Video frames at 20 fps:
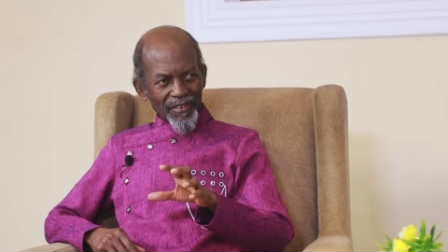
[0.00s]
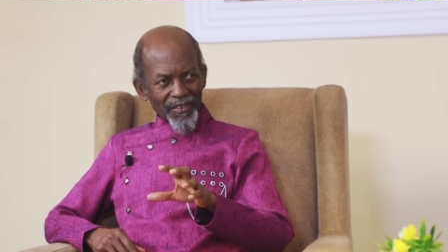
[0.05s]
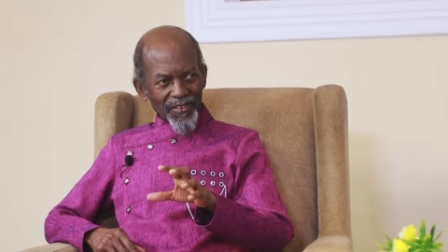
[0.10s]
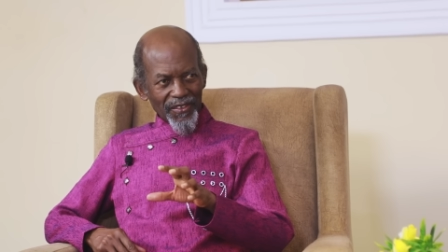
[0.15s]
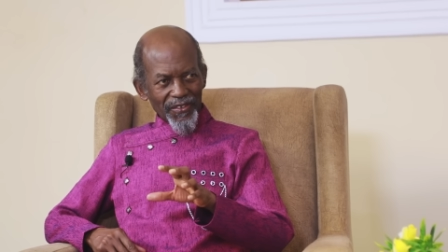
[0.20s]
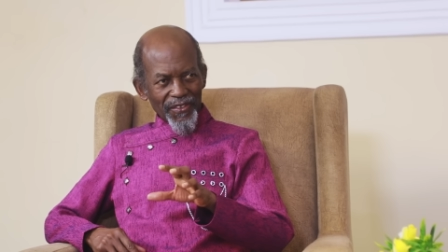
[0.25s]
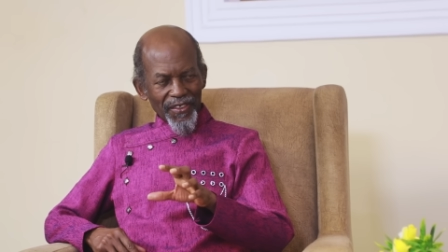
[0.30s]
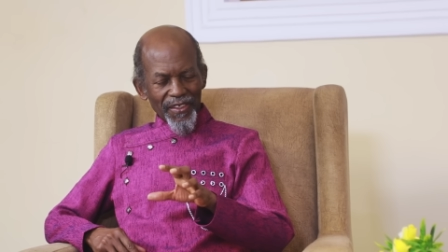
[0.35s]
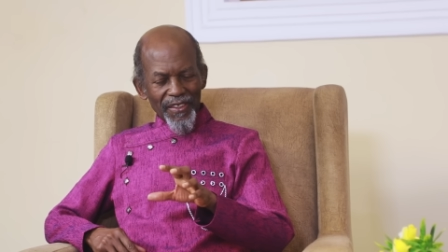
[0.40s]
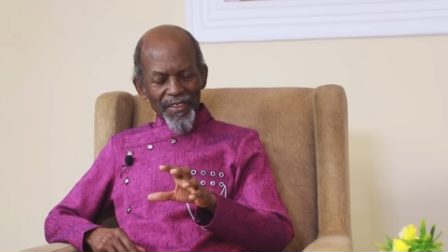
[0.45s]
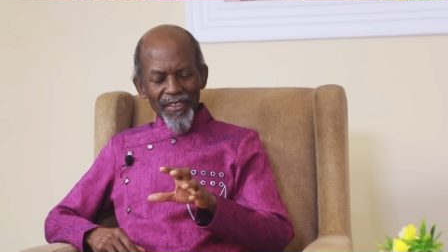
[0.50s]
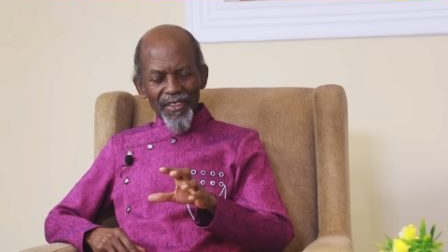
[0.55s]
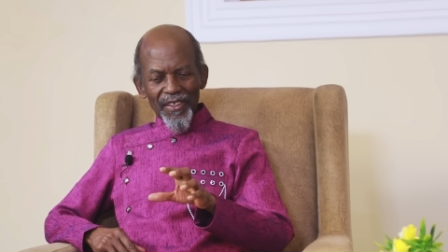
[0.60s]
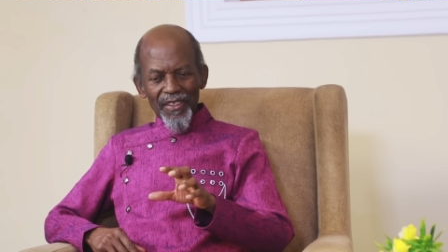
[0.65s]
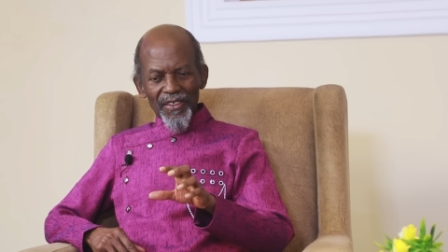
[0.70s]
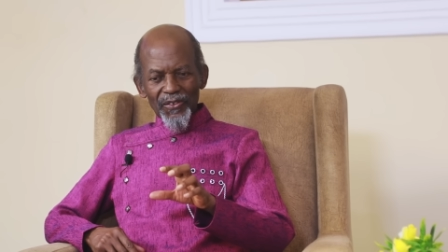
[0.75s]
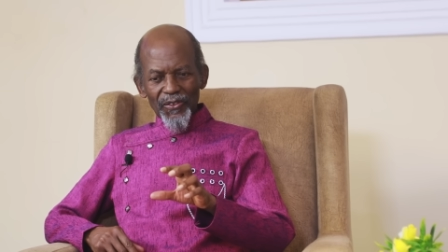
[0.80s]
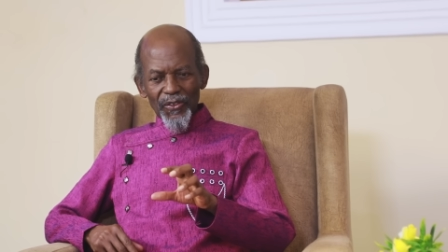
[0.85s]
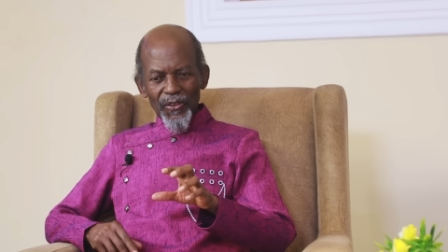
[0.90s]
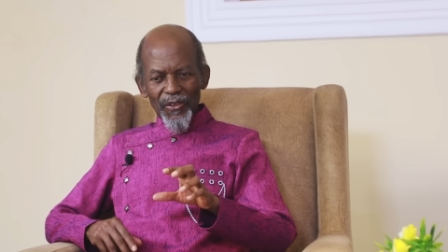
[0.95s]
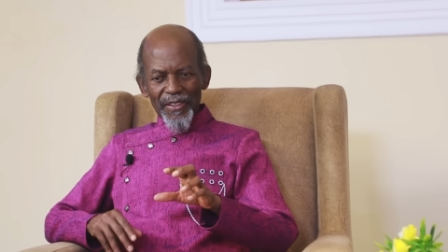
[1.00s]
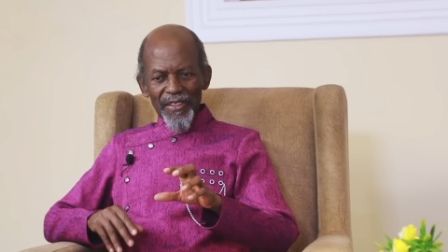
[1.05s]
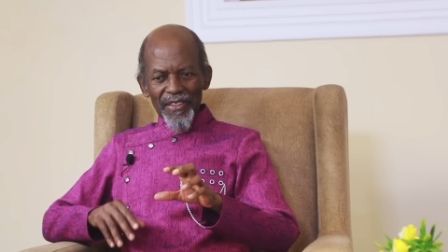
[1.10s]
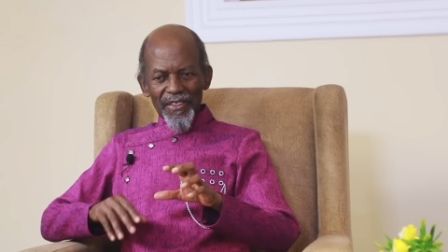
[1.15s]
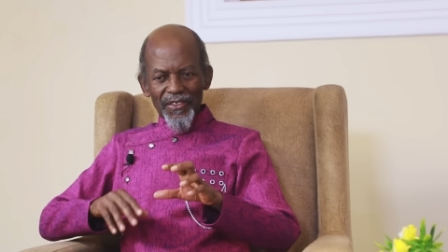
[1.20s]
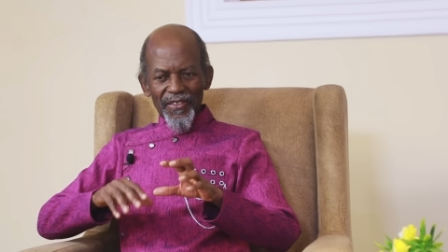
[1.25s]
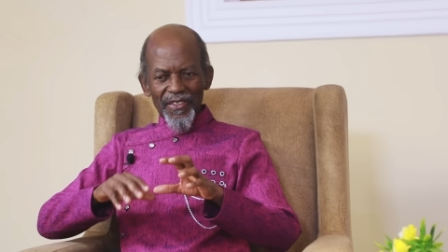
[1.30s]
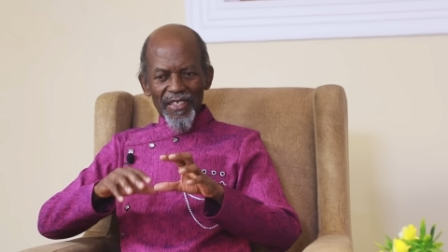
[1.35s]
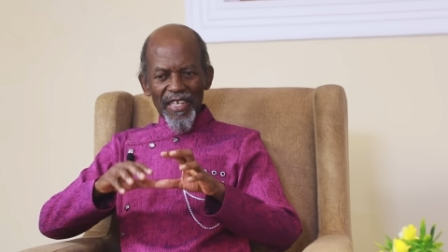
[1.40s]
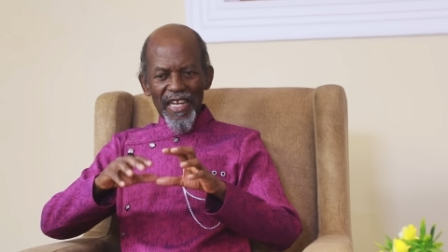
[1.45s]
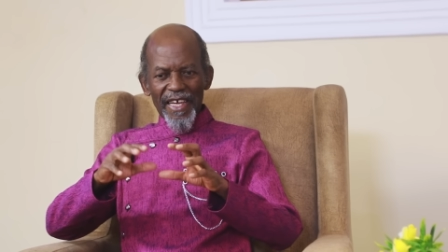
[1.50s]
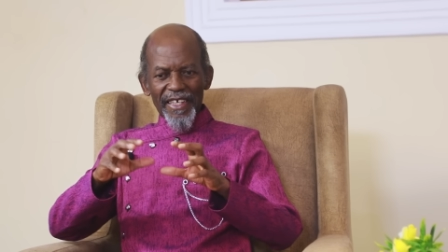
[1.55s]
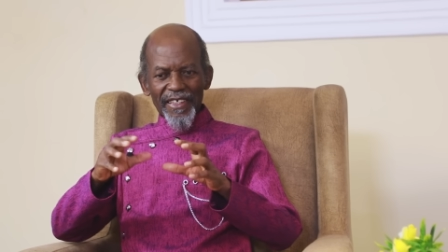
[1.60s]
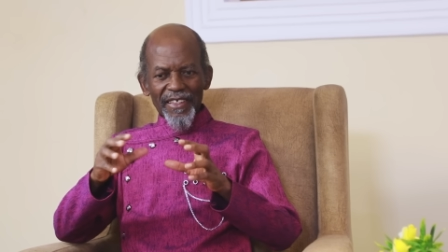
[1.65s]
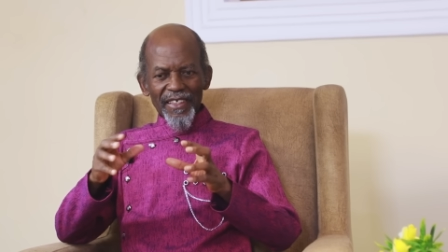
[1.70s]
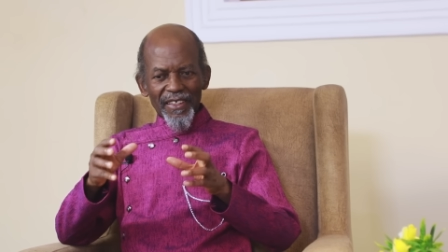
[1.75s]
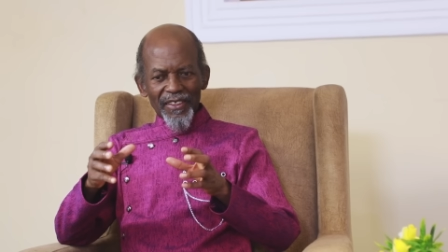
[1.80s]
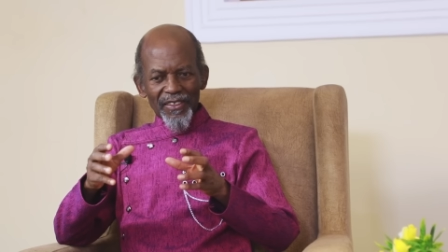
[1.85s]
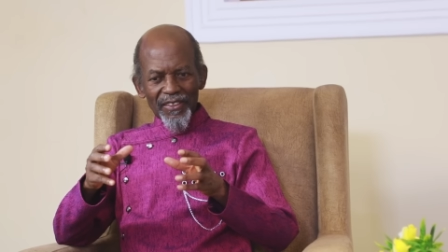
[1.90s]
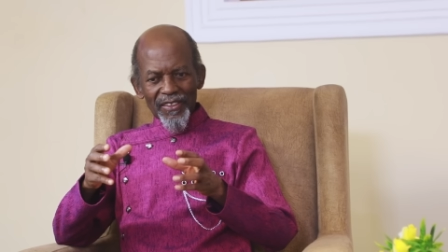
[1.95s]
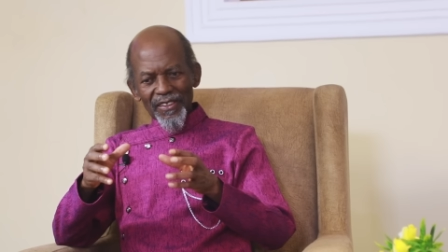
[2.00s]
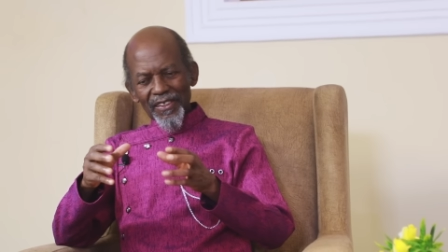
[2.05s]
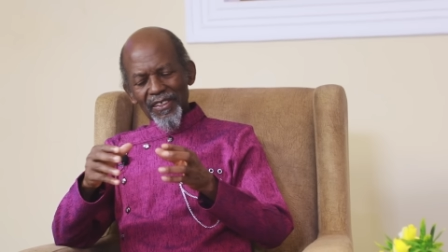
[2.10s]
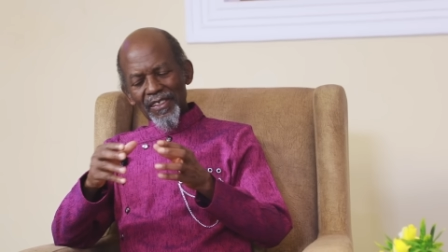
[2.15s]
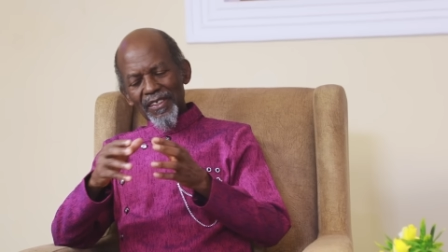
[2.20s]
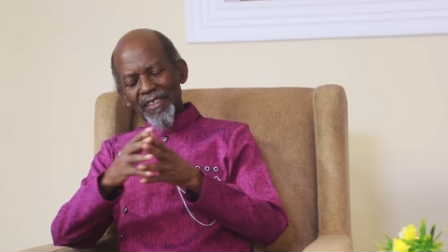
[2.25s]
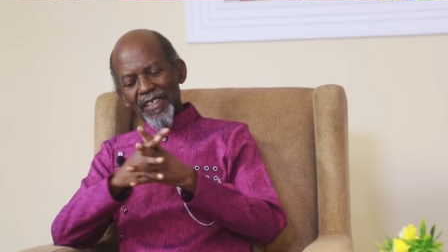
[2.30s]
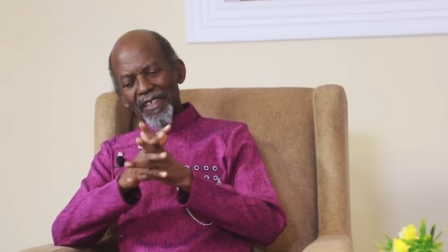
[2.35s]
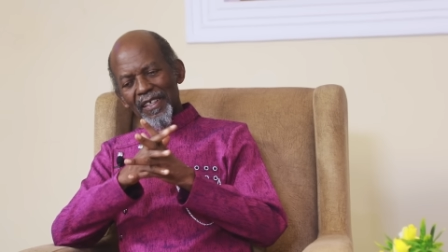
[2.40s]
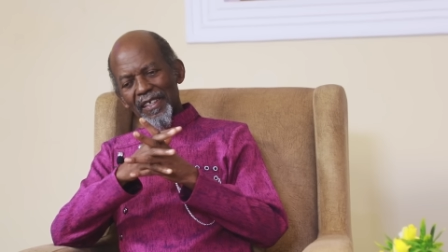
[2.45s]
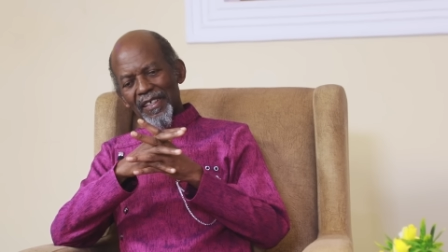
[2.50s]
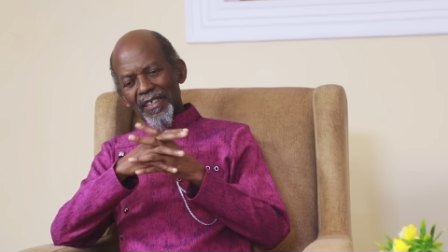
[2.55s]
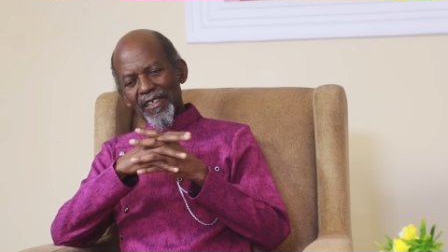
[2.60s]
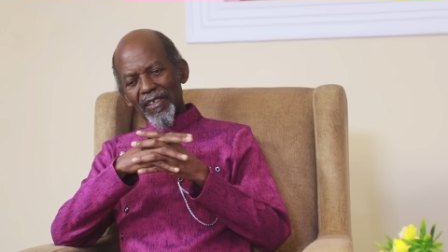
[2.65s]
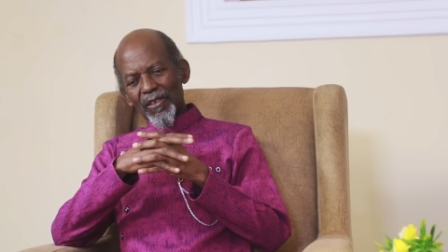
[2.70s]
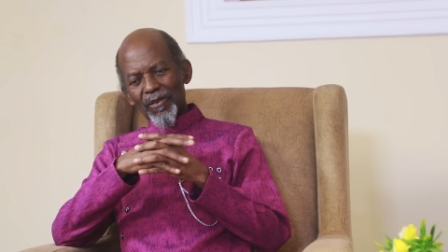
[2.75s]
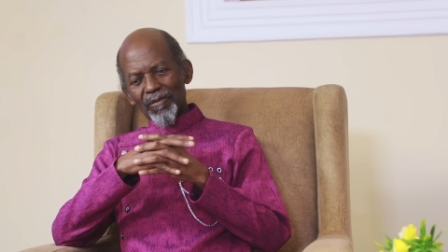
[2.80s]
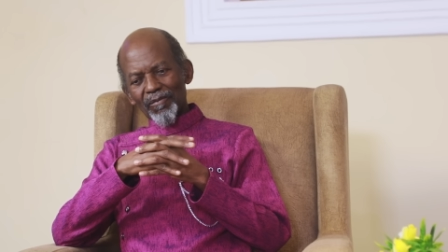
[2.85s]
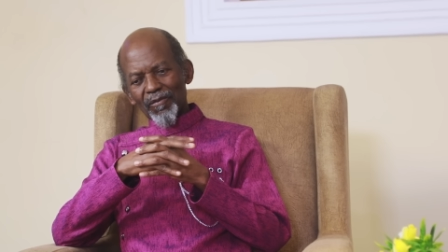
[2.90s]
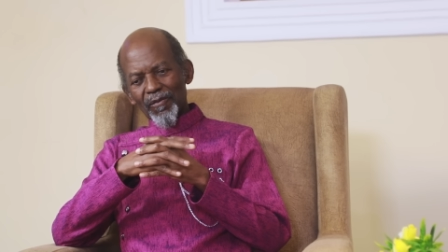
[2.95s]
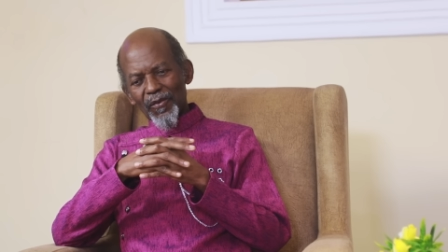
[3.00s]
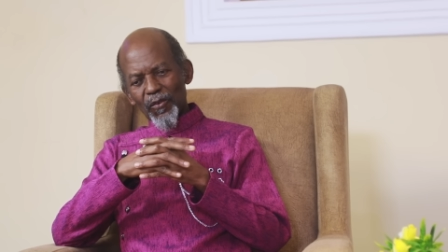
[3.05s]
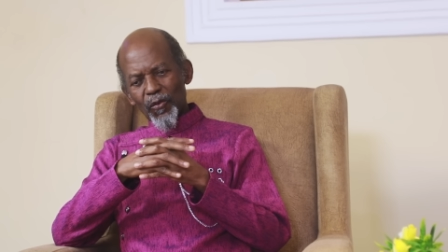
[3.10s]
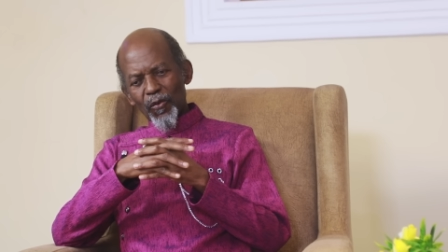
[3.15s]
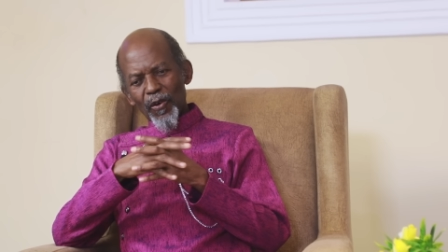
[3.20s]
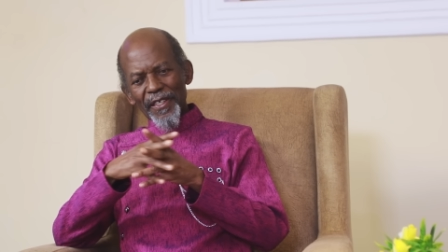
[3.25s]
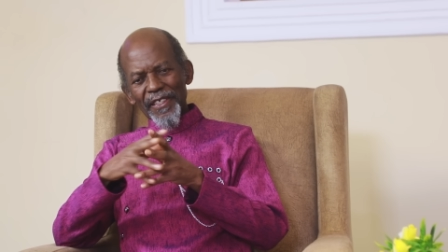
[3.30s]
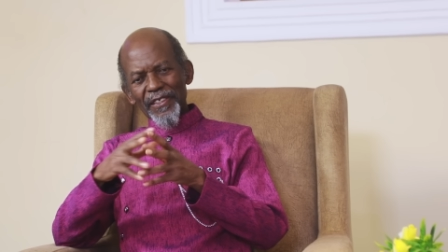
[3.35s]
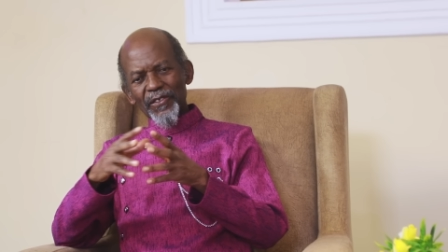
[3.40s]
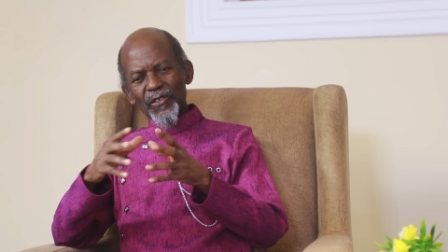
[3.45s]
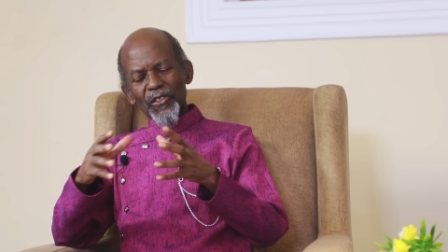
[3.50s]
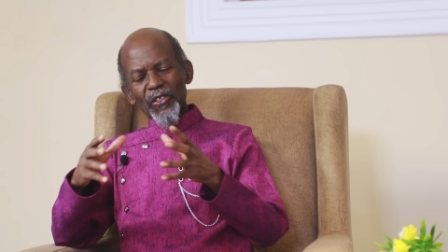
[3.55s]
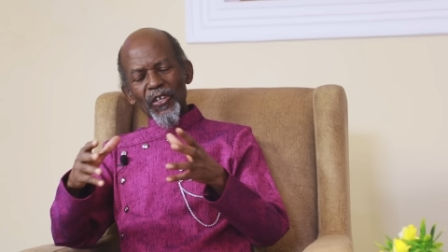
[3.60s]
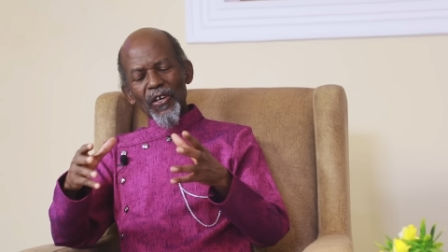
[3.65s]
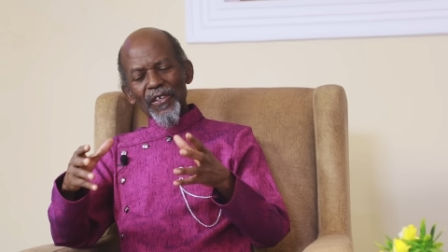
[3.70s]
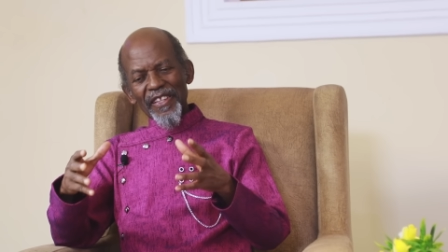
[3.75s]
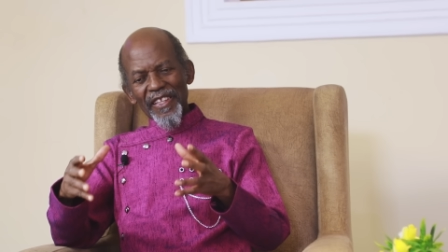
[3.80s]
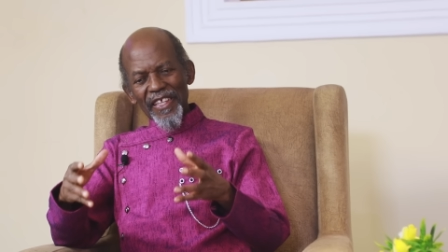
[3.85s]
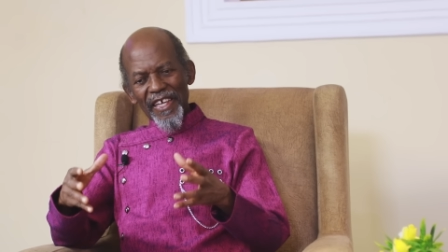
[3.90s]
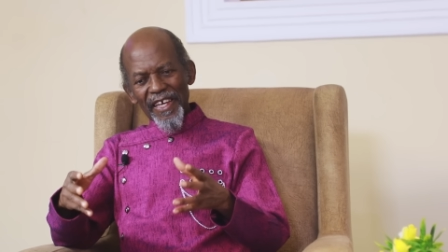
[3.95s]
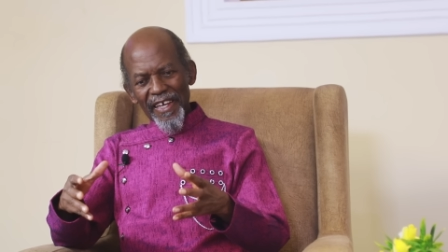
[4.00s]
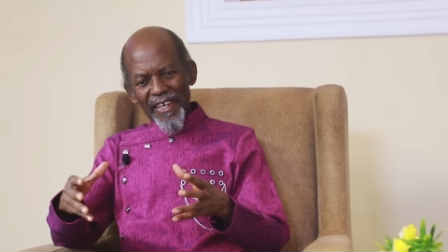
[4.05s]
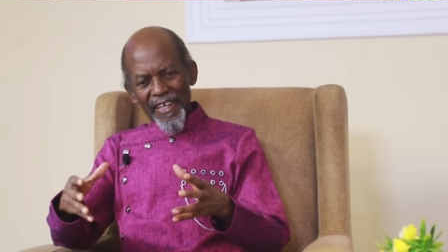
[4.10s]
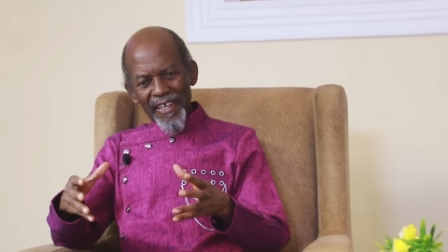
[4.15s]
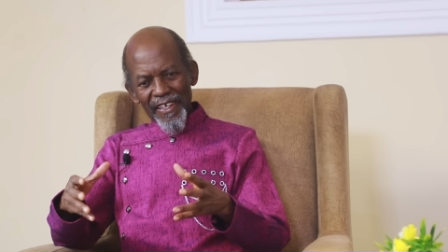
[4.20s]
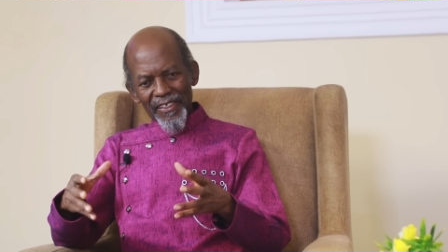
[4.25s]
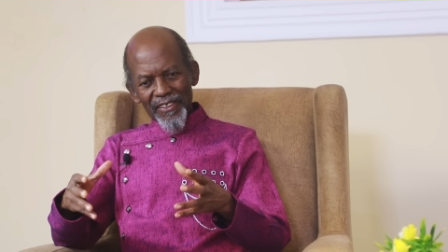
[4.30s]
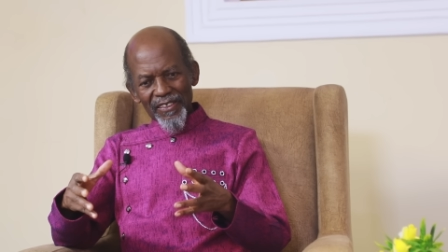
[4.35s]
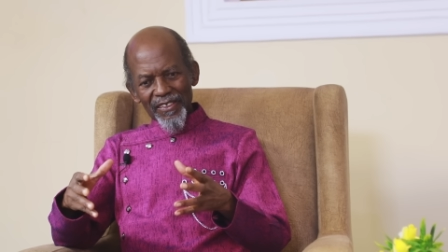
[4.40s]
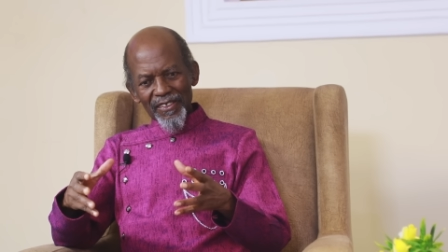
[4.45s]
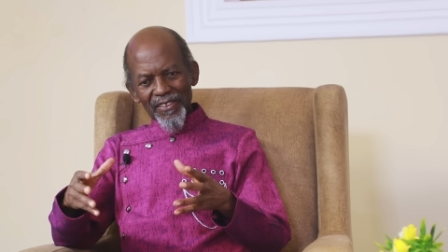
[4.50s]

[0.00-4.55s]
See, so it's like what is not there.